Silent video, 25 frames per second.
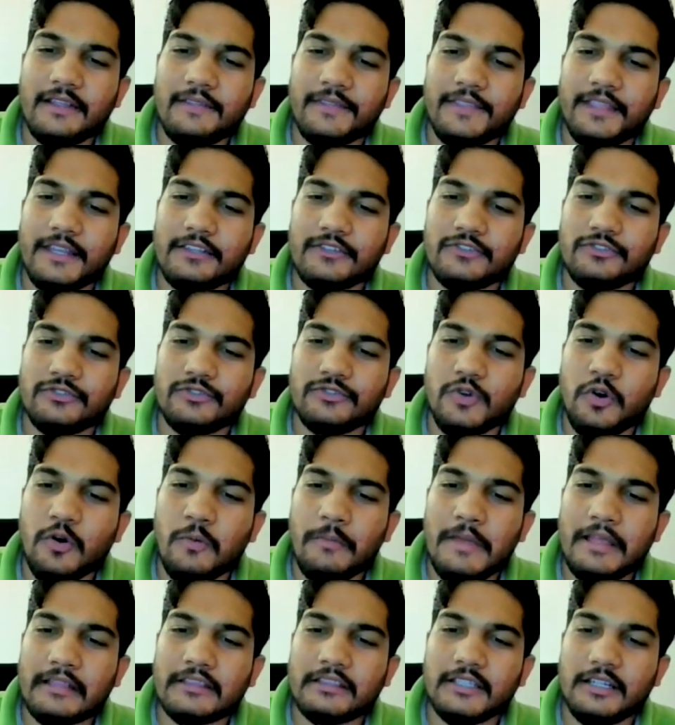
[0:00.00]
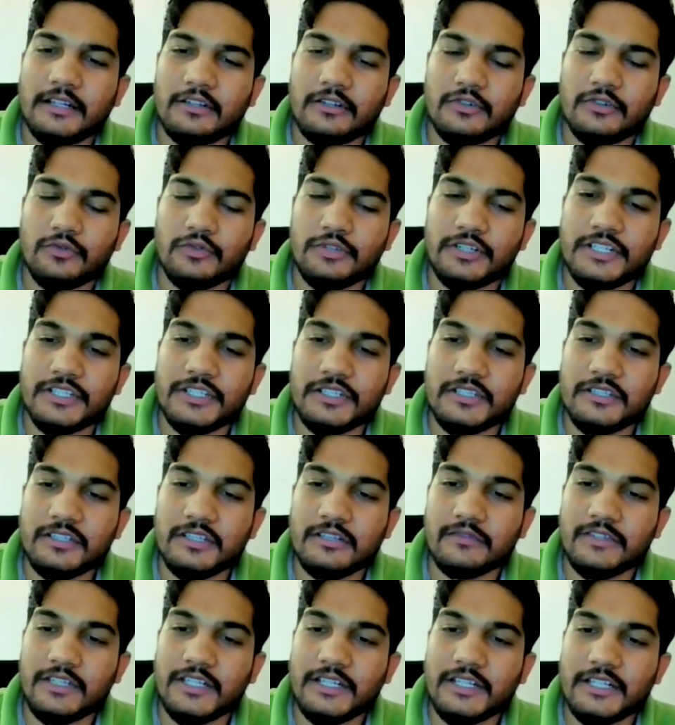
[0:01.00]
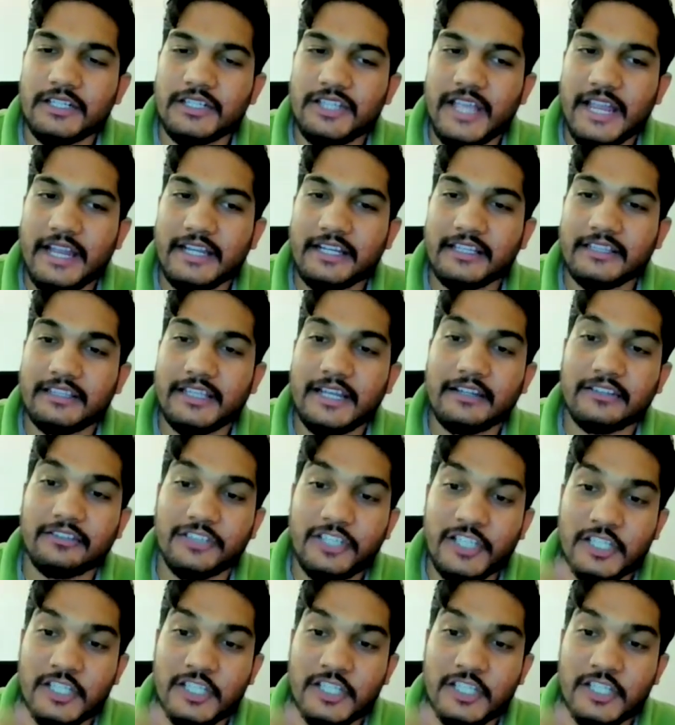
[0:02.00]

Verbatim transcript: and there is no method to decisively decide that